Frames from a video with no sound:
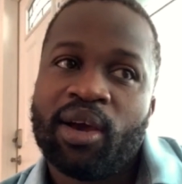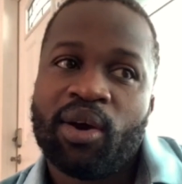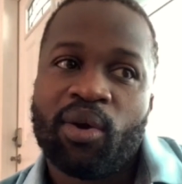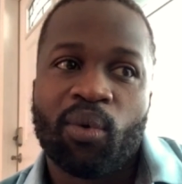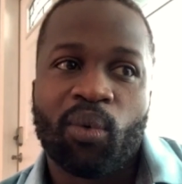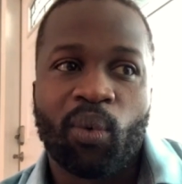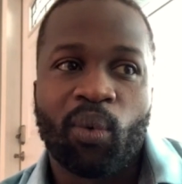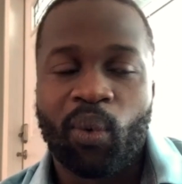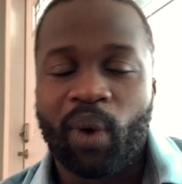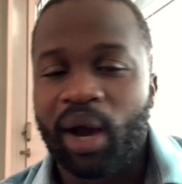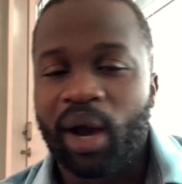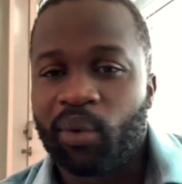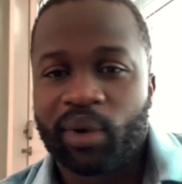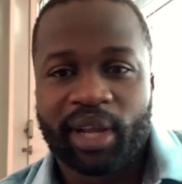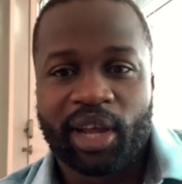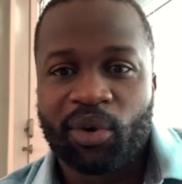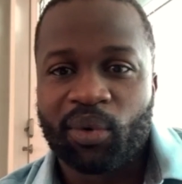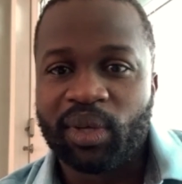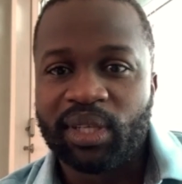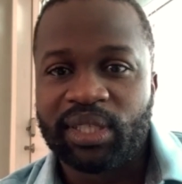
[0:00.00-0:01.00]
why would
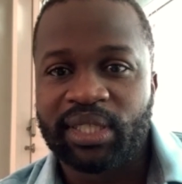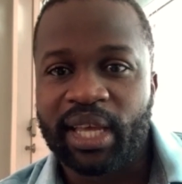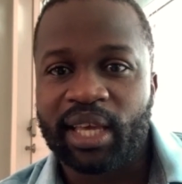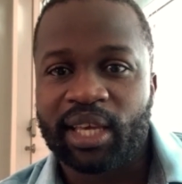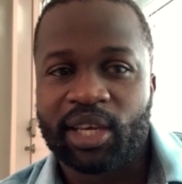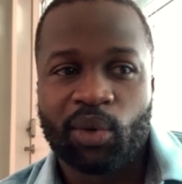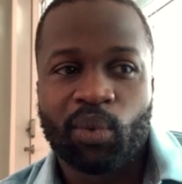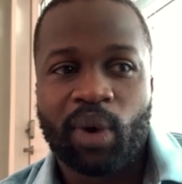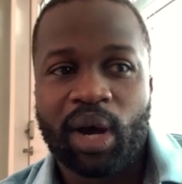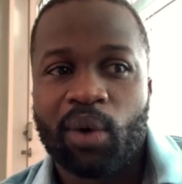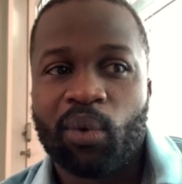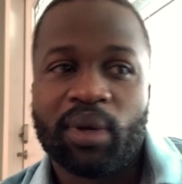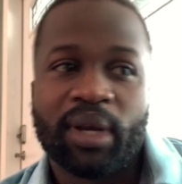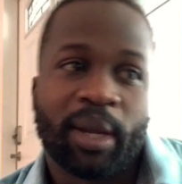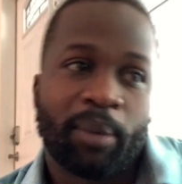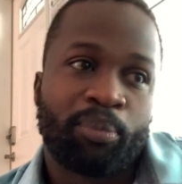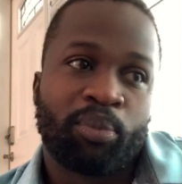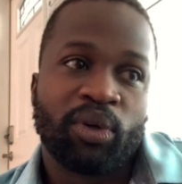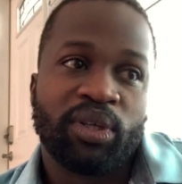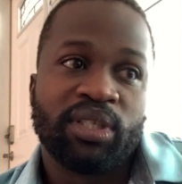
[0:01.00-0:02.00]
I not take it?
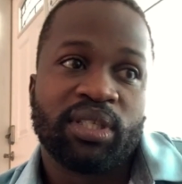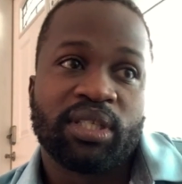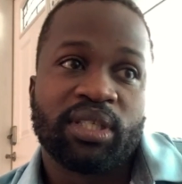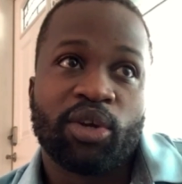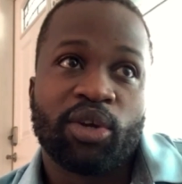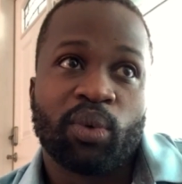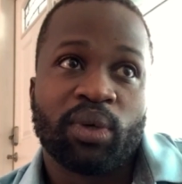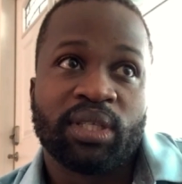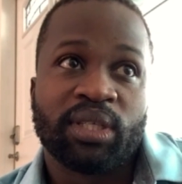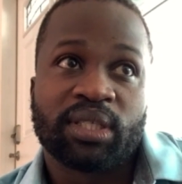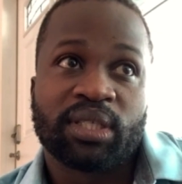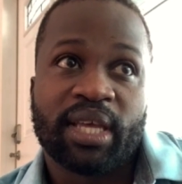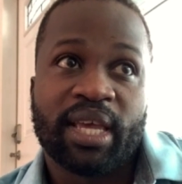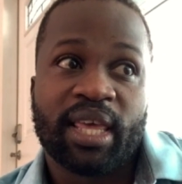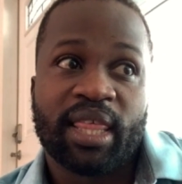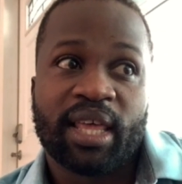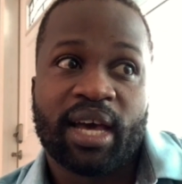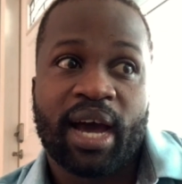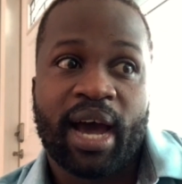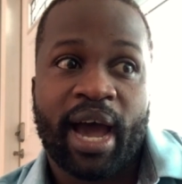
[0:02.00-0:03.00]
It was
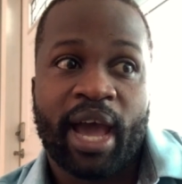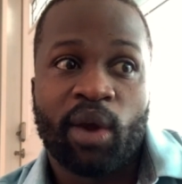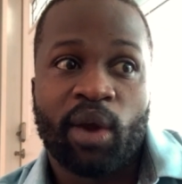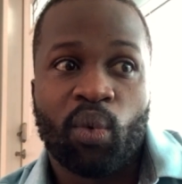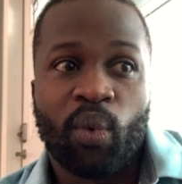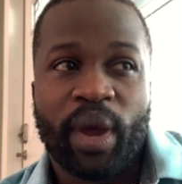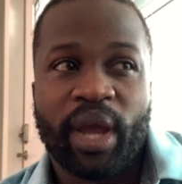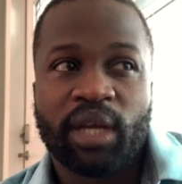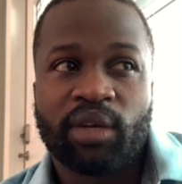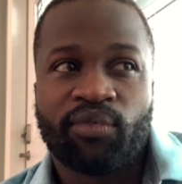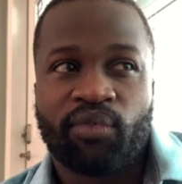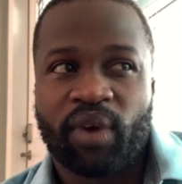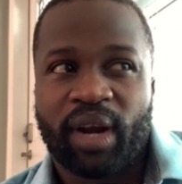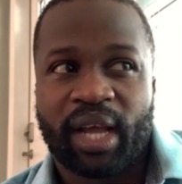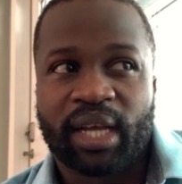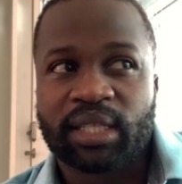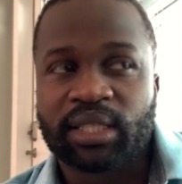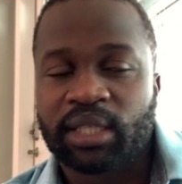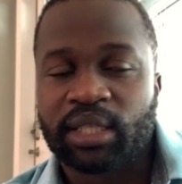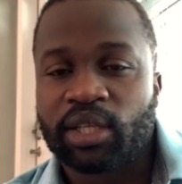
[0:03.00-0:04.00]
either I wait for
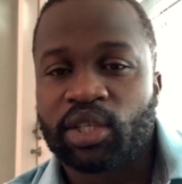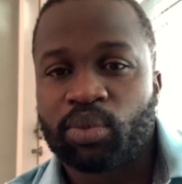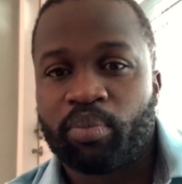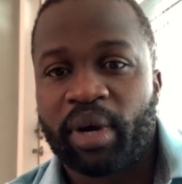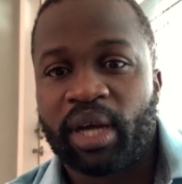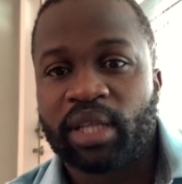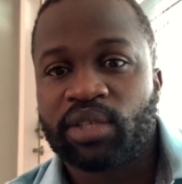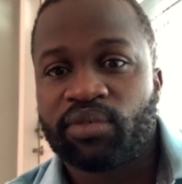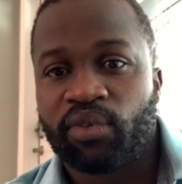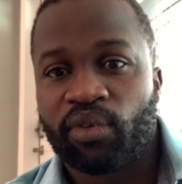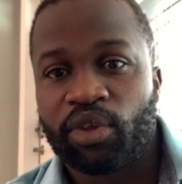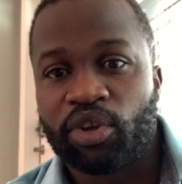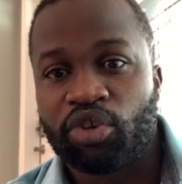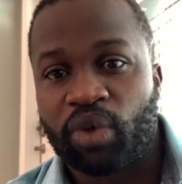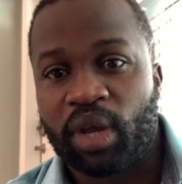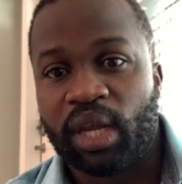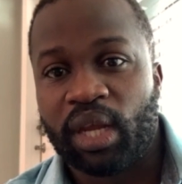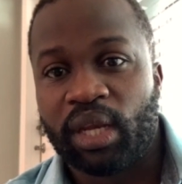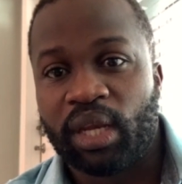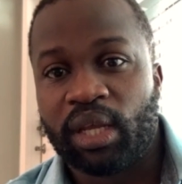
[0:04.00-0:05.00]
like 6 months for the
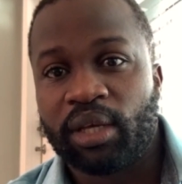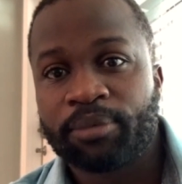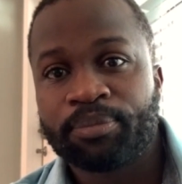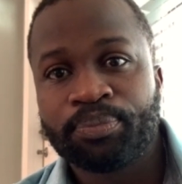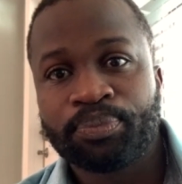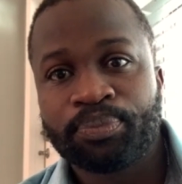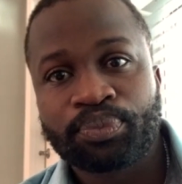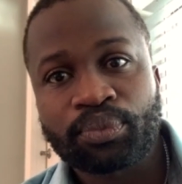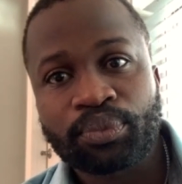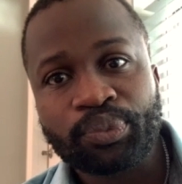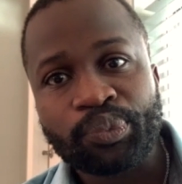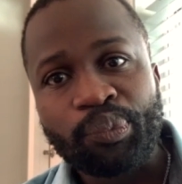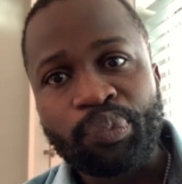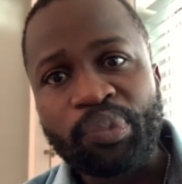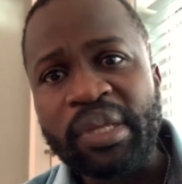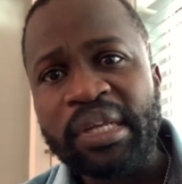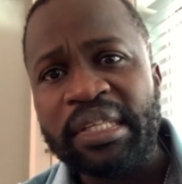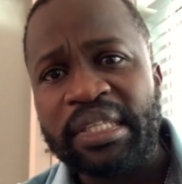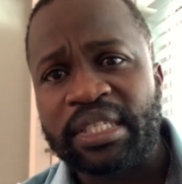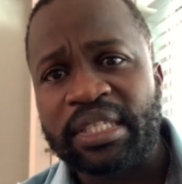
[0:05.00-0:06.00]
training
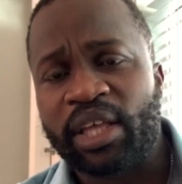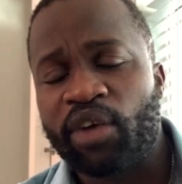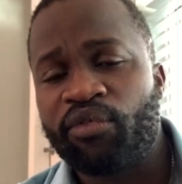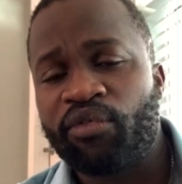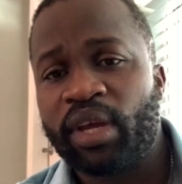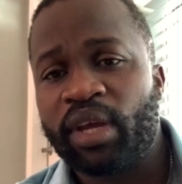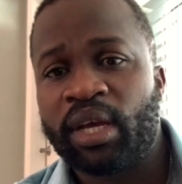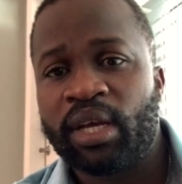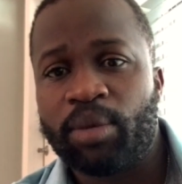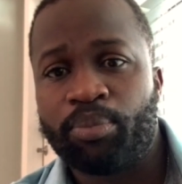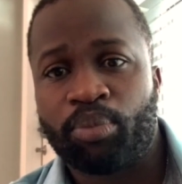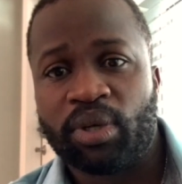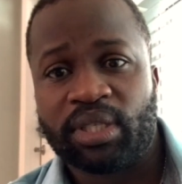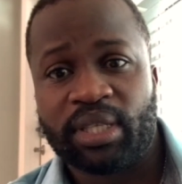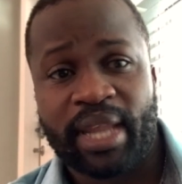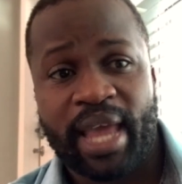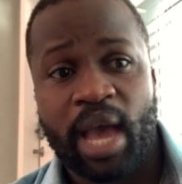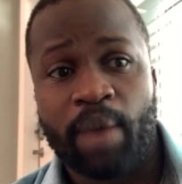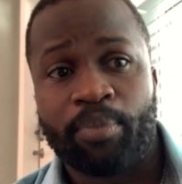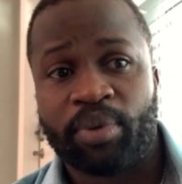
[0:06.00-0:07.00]
in South Africa, because it
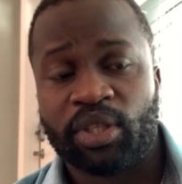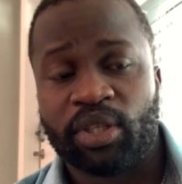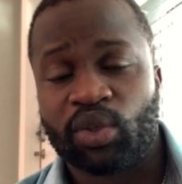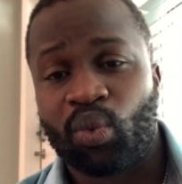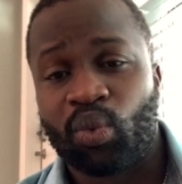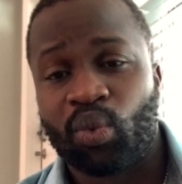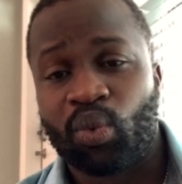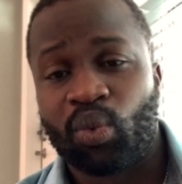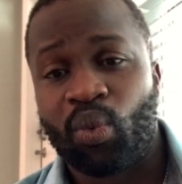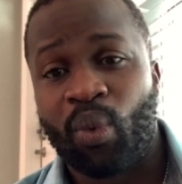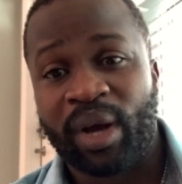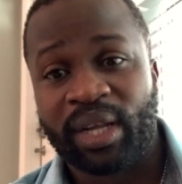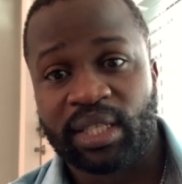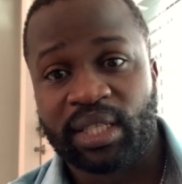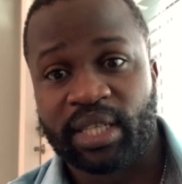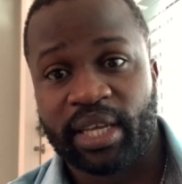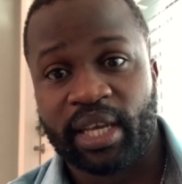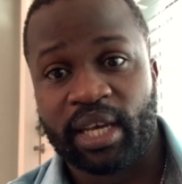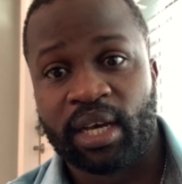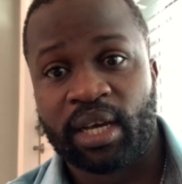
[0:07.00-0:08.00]
happens once a
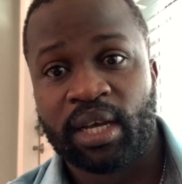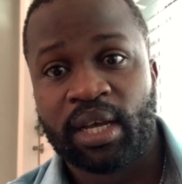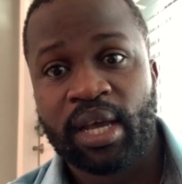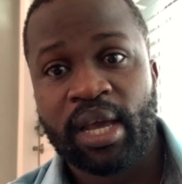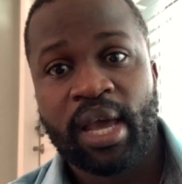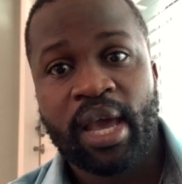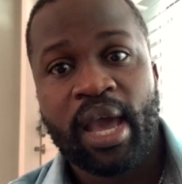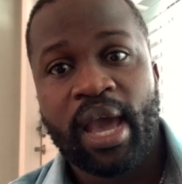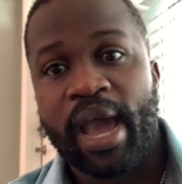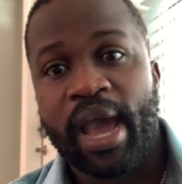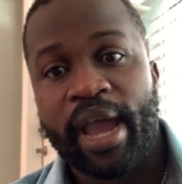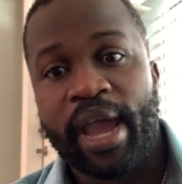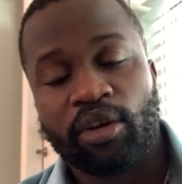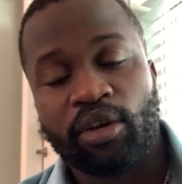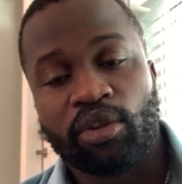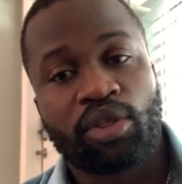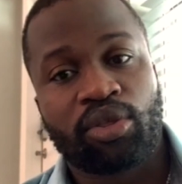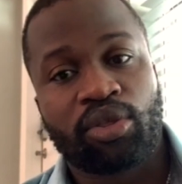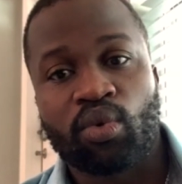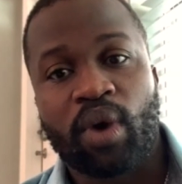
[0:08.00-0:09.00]
year, and
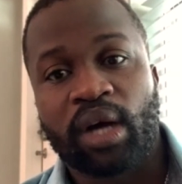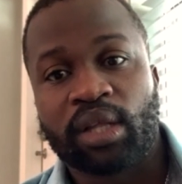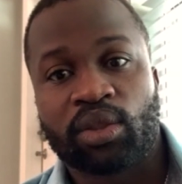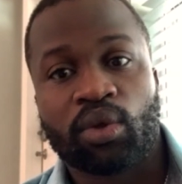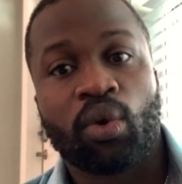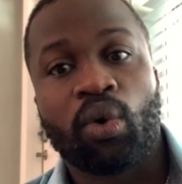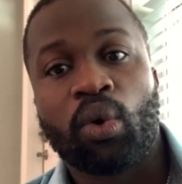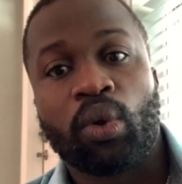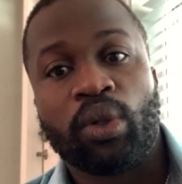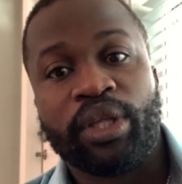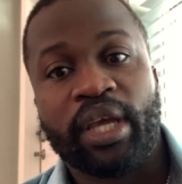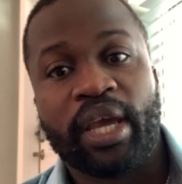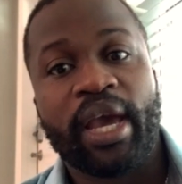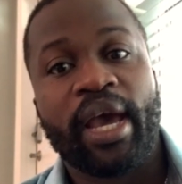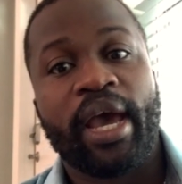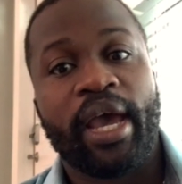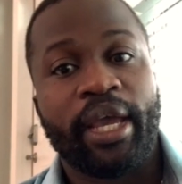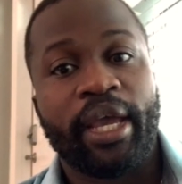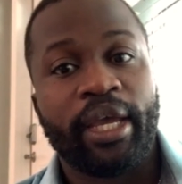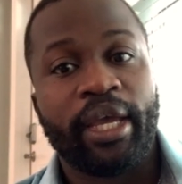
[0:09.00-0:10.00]
throughout the whole year
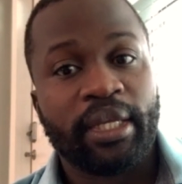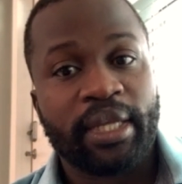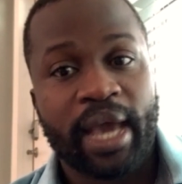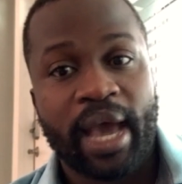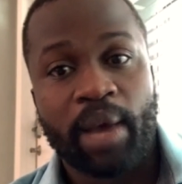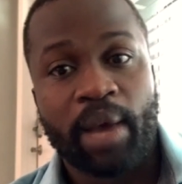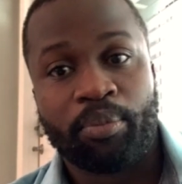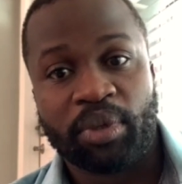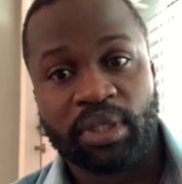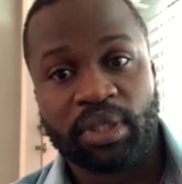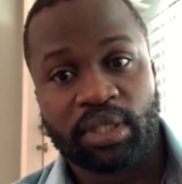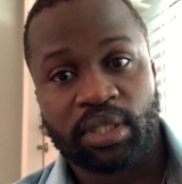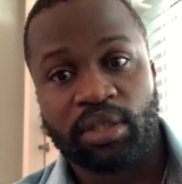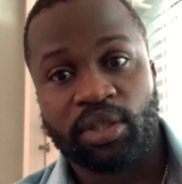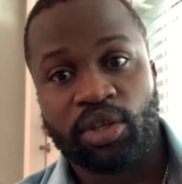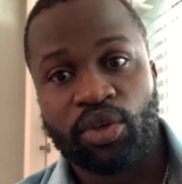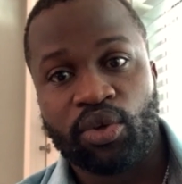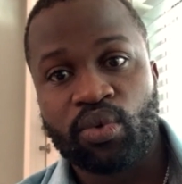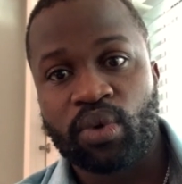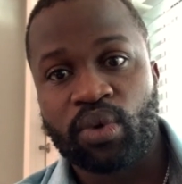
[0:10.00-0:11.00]
it happens in the
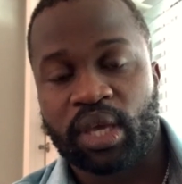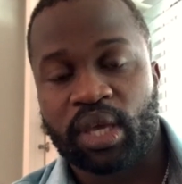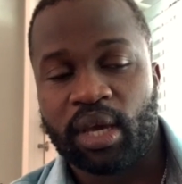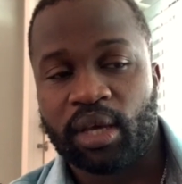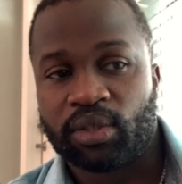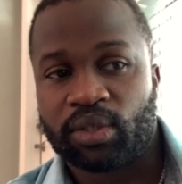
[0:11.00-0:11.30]
UK.